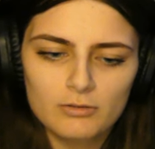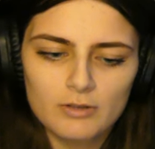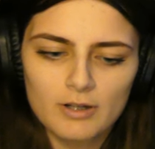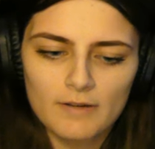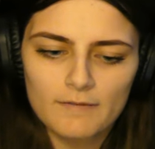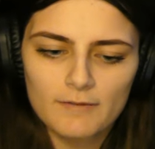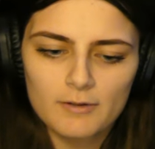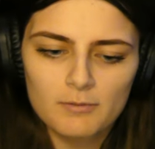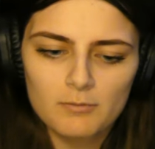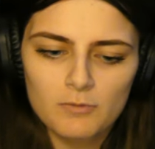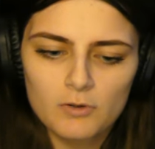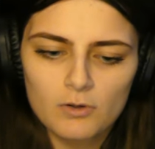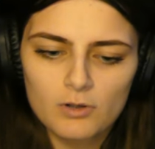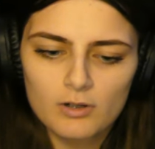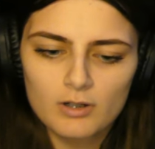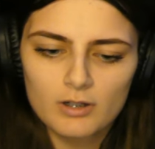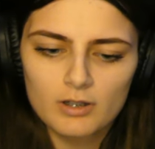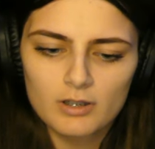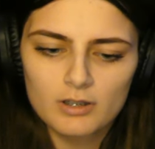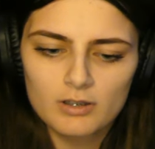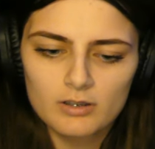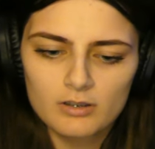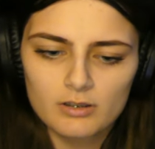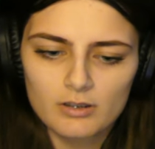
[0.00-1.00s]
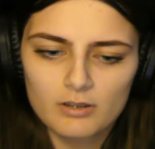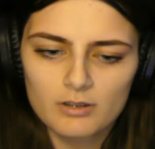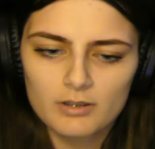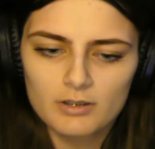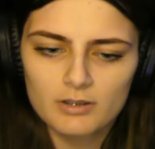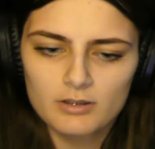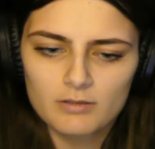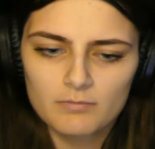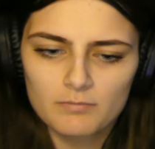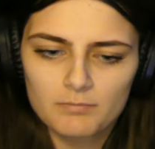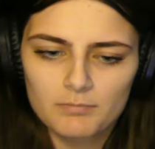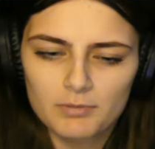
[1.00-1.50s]
Nevermore, so
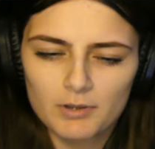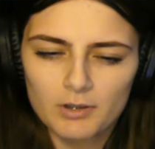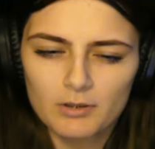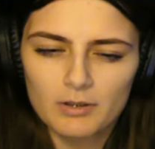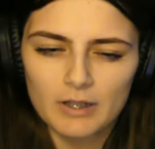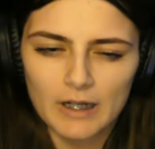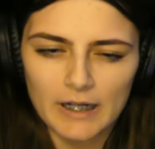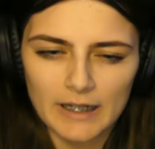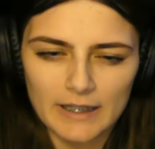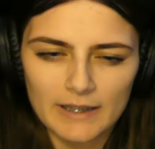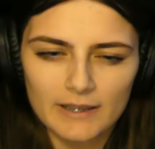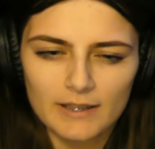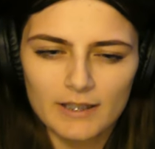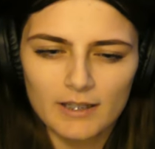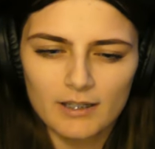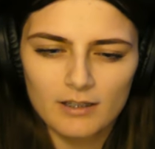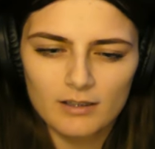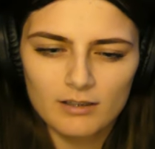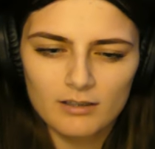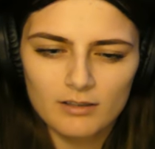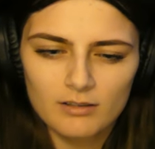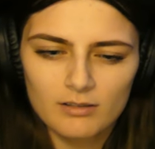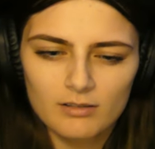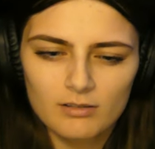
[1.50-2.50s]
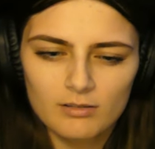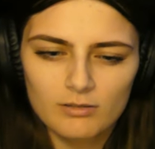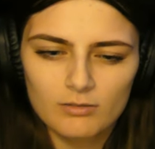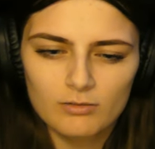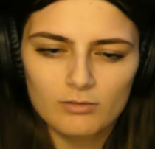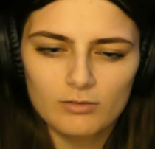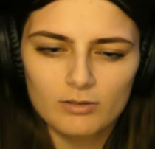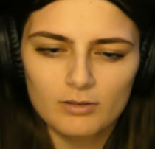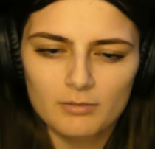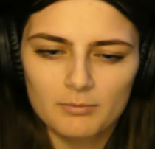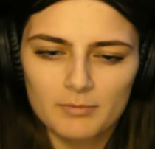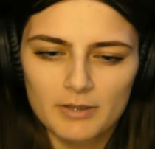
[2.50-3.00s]
he broke in there?
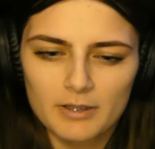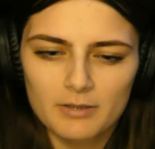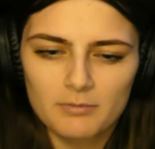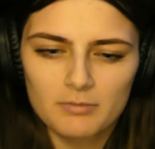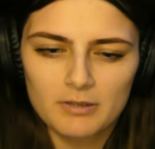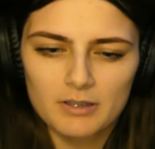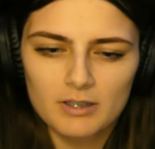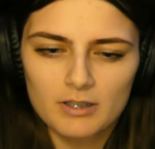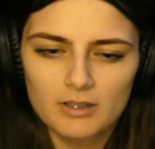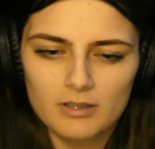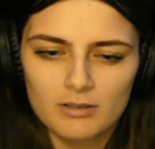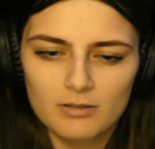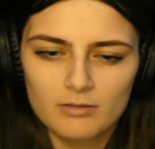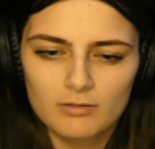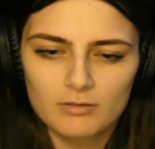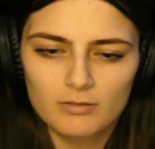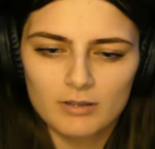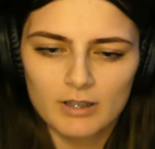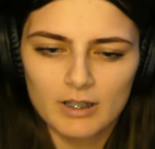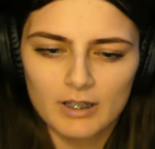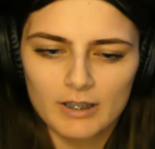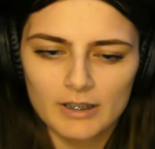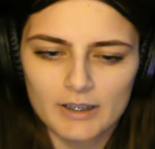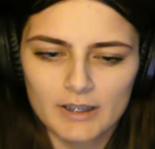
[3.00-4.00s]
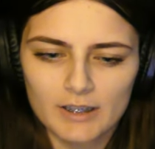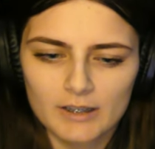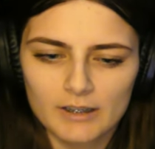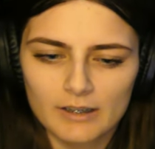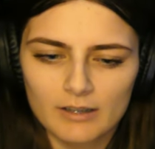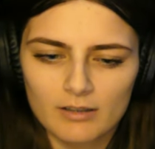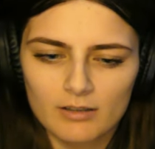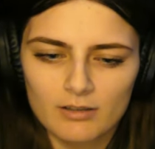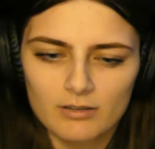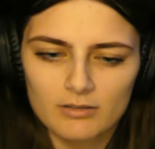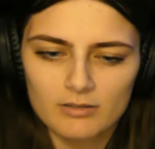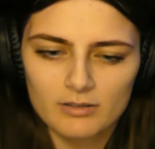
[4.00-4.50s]
Or maybe he got kicked
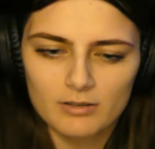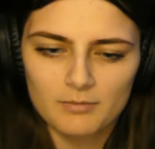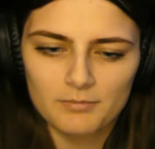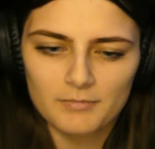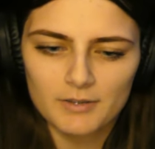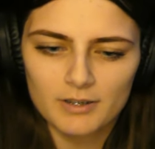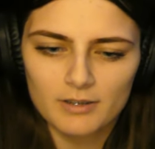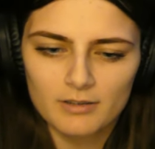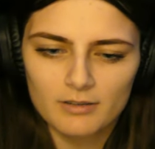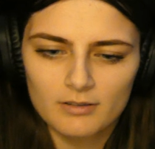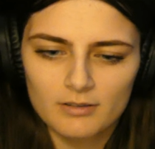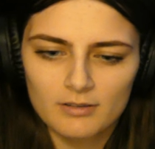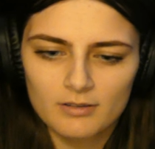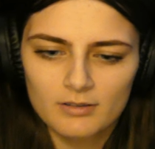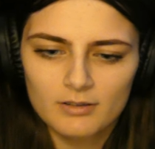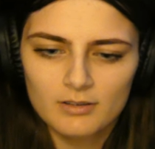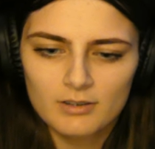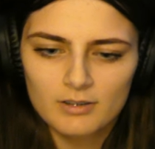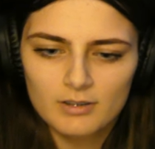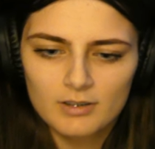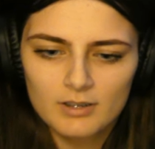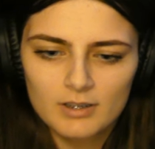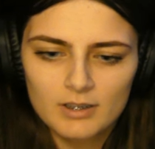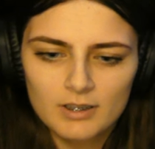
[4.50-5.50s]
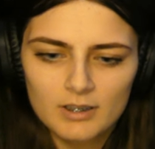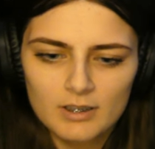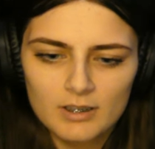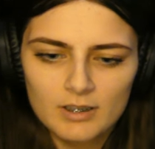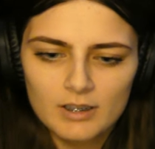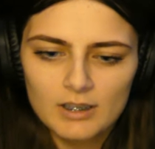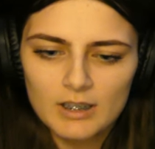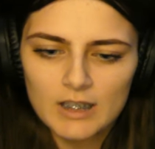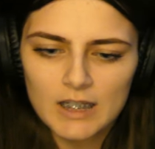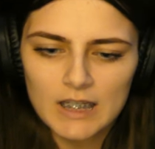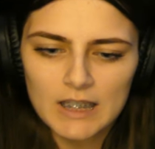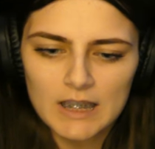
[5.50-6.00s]
out or something.
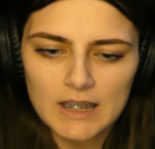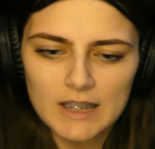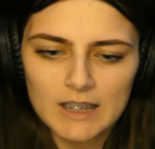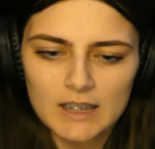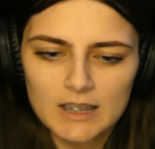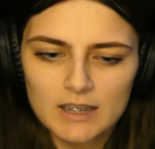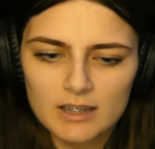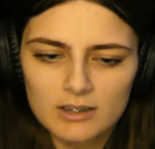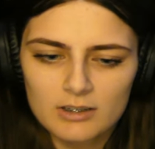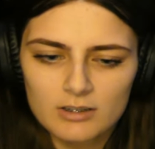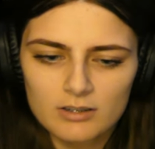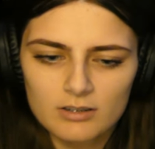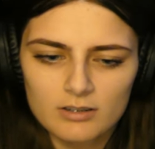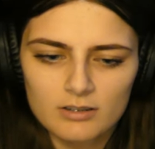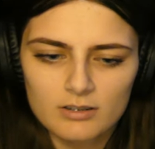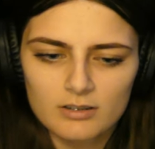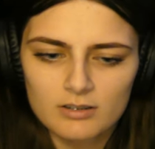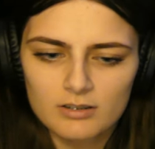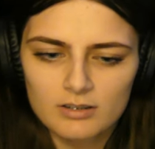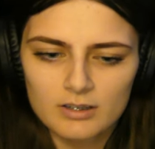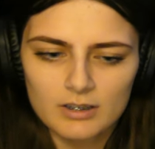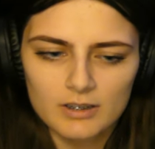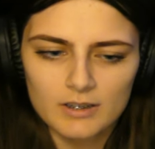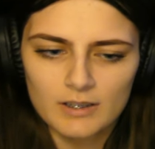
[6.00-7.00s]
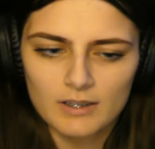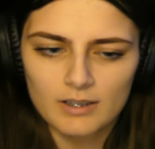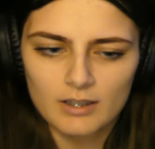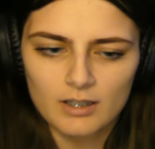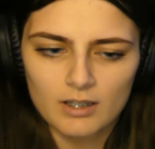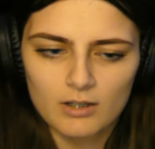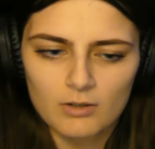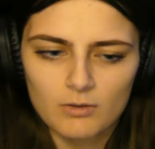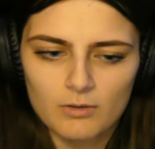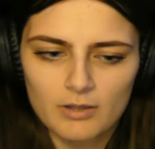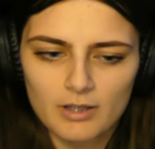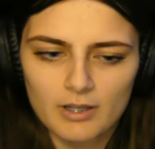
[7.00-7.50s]
I think he just didn't
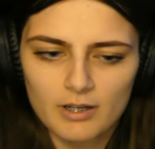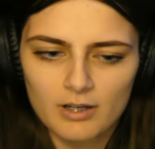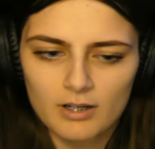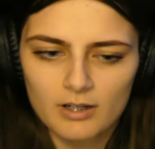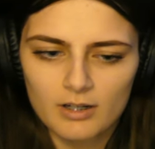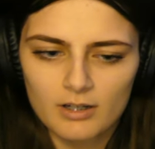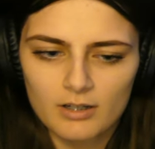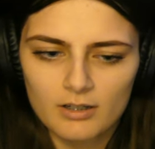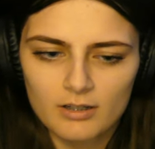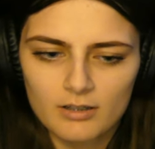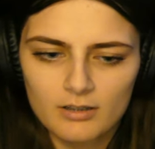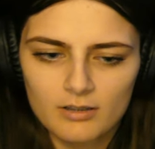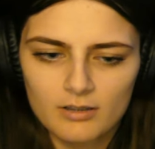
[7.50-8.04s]
go there.